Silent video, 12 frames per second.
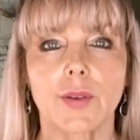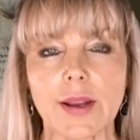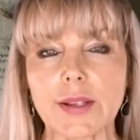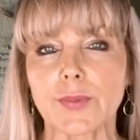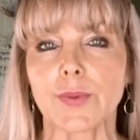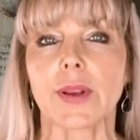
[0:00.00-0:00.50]

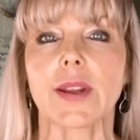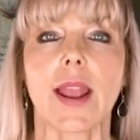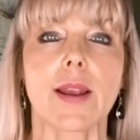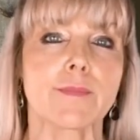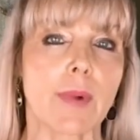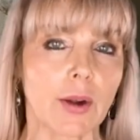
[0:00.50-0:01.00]
Cresswind
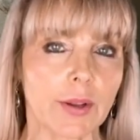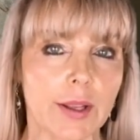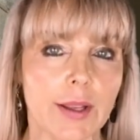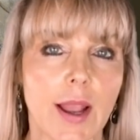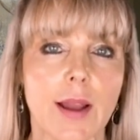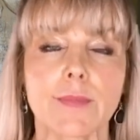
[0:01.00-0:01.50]
at
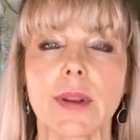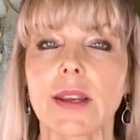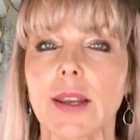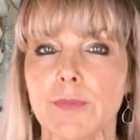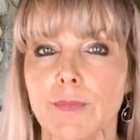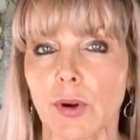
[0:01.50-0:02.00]
Market
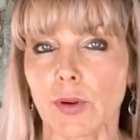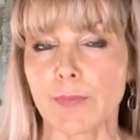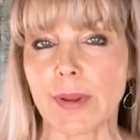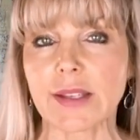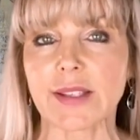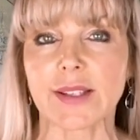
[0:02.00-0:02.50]
Common in Myrtle
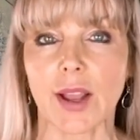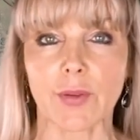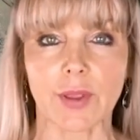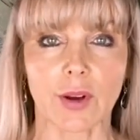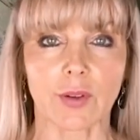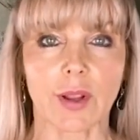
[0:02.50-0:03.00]
Beach,
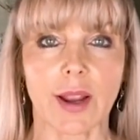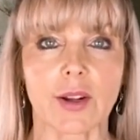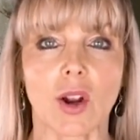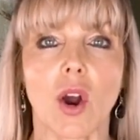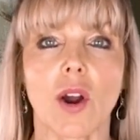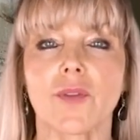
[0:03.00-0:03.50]
South
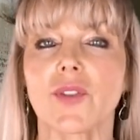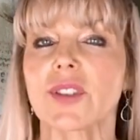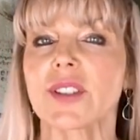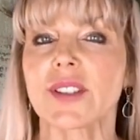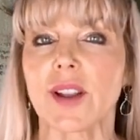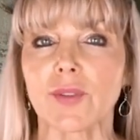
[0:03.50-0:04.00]
Carolina
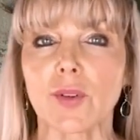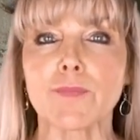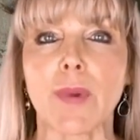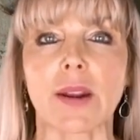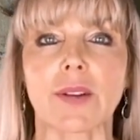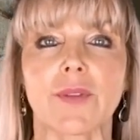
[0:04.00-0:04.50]
offers several
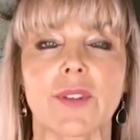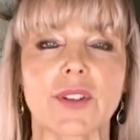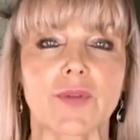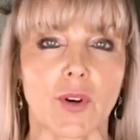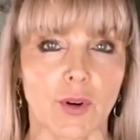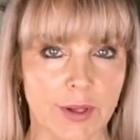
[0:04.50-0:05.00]
benefits
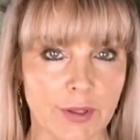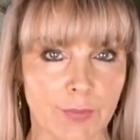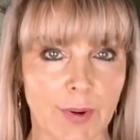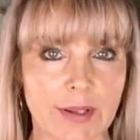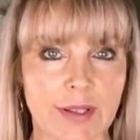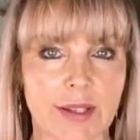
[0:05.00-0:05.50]
for its
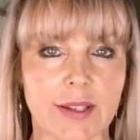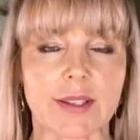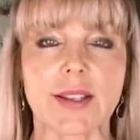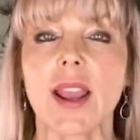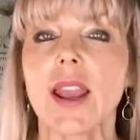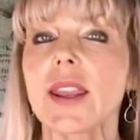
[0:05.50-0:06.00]

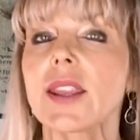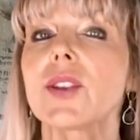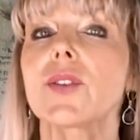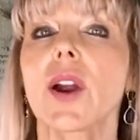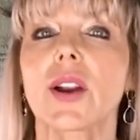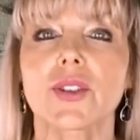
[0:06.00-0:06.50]
residents.
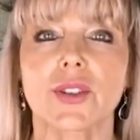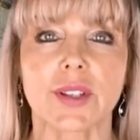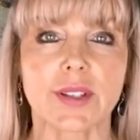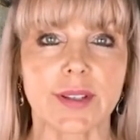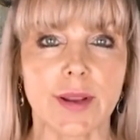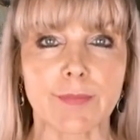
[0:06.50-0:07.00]
Here are
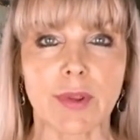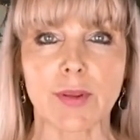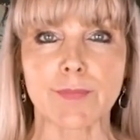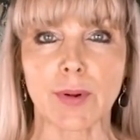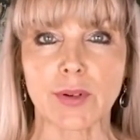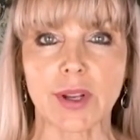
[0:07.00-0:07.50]
just some of
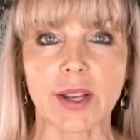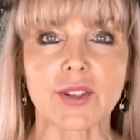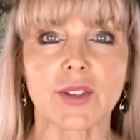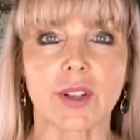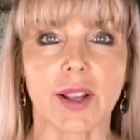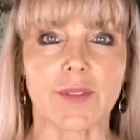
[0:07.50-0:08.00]
the
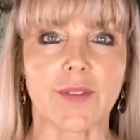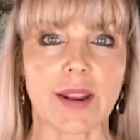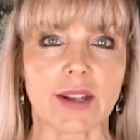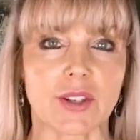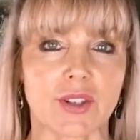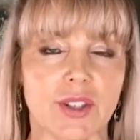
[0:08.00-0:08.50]
potential
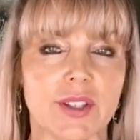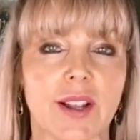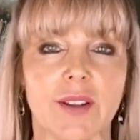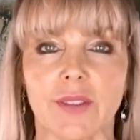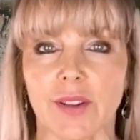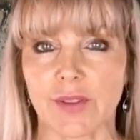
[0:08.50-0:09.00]
advantages
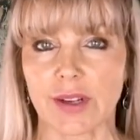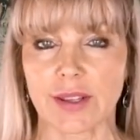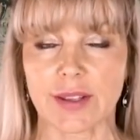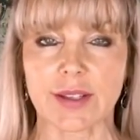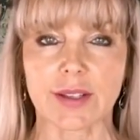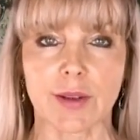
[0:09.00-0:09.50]
of living
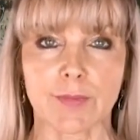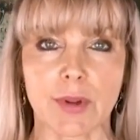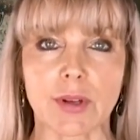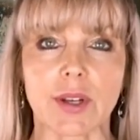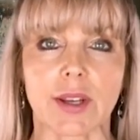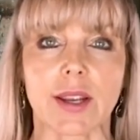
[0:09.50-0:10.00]
in this
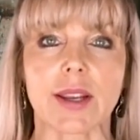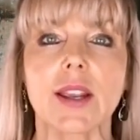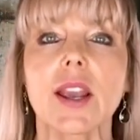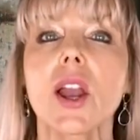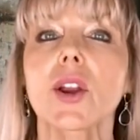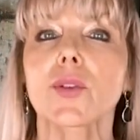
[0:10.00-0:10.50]
community.
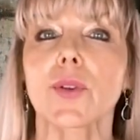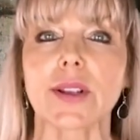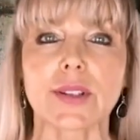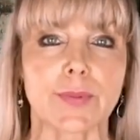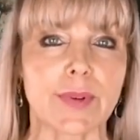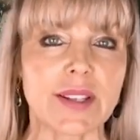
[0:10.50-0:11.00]

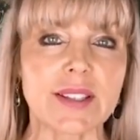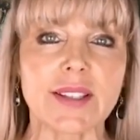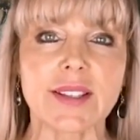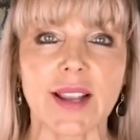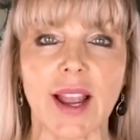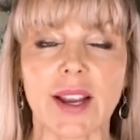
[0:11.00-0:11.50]
Cresswind is
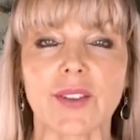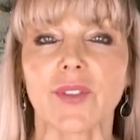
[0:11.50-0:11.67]
designed